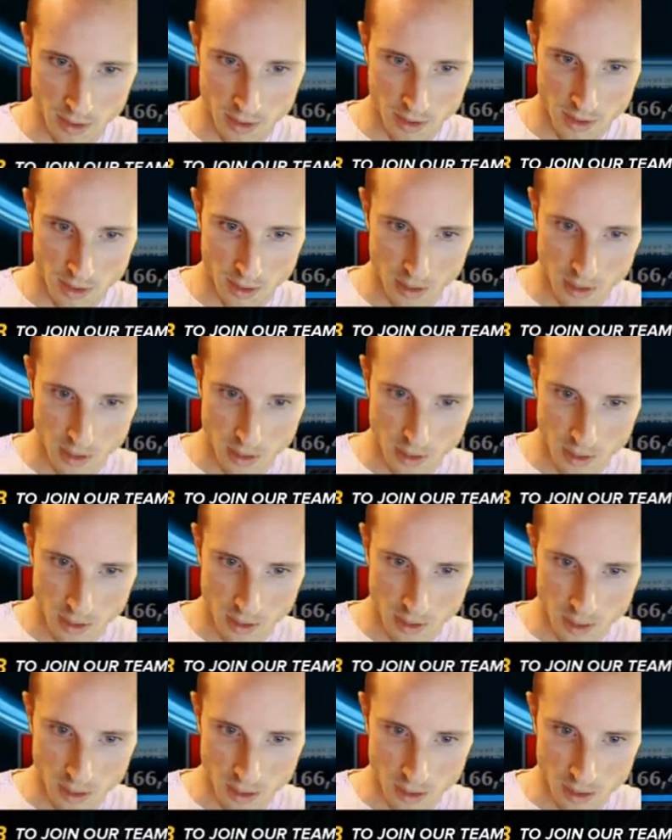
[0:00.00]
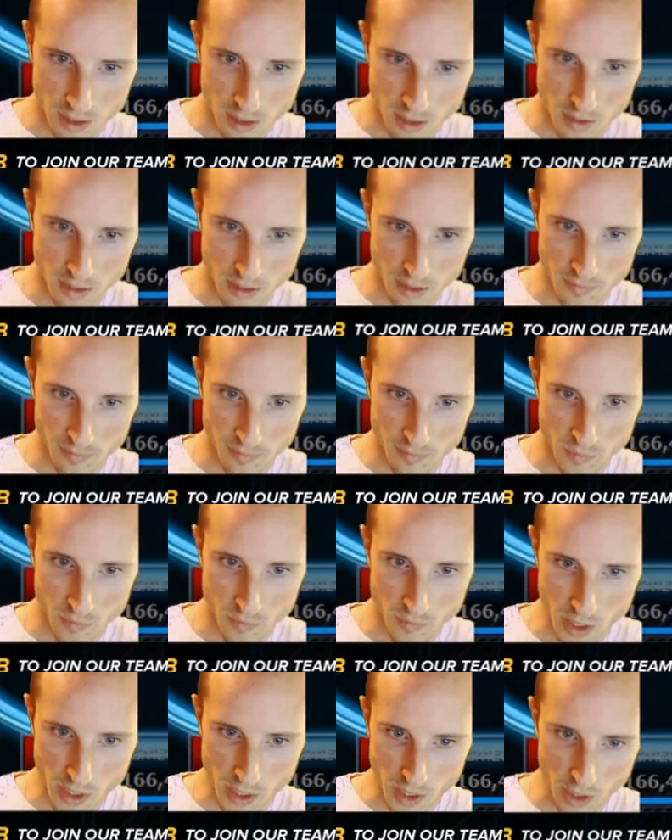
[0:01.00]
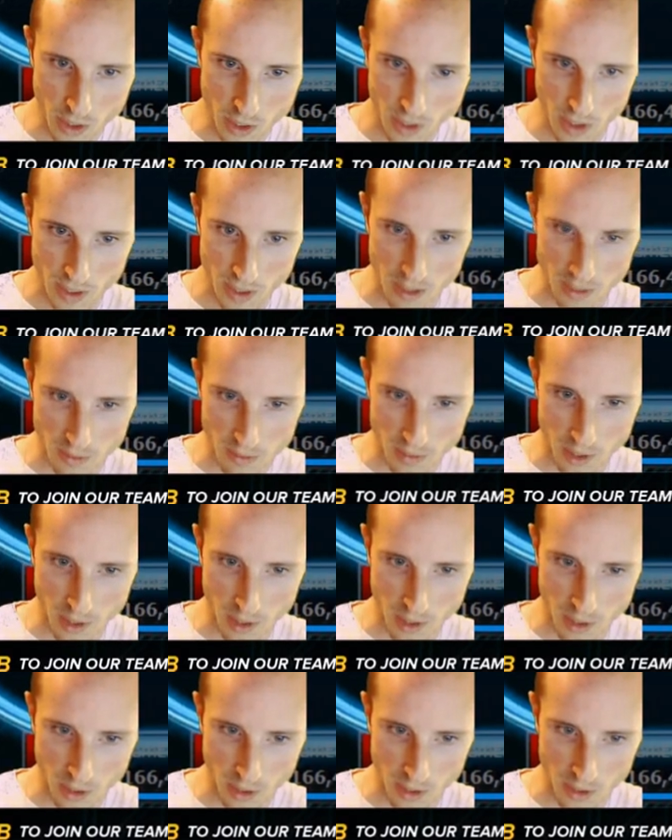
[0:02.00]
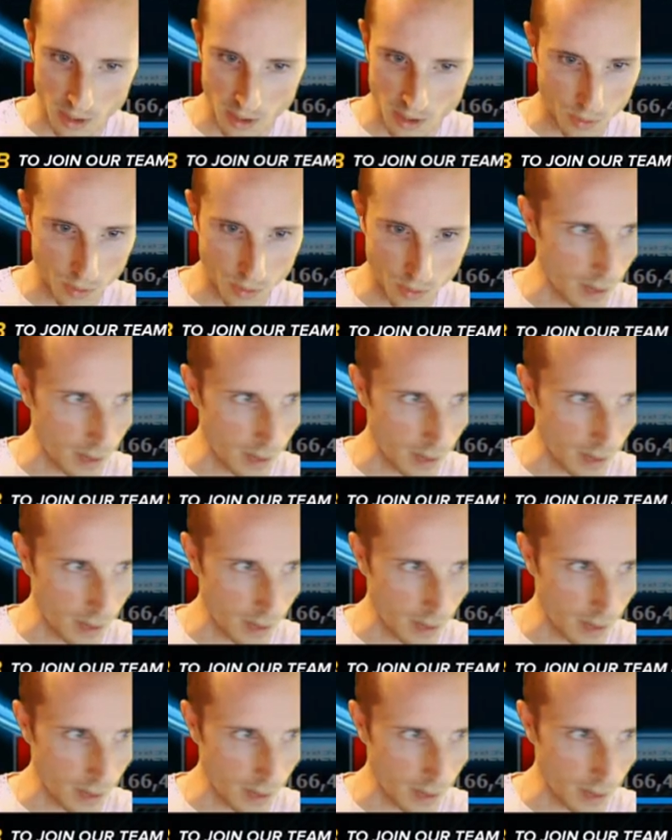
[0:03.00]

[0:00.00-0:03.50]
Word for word: Um, we could do this. We could do this. We, I mean, we'll probably be